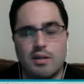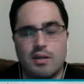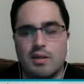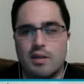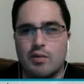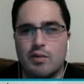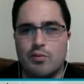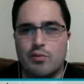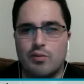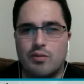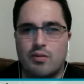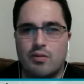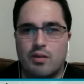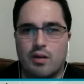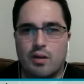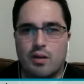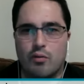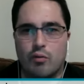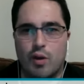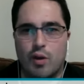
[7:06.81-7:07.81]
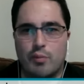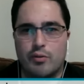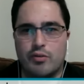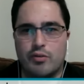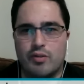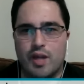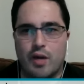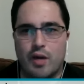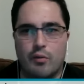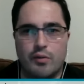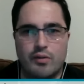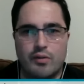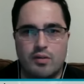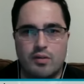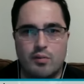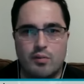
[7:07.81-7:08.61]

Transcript: It was the Rebel set with Sabine.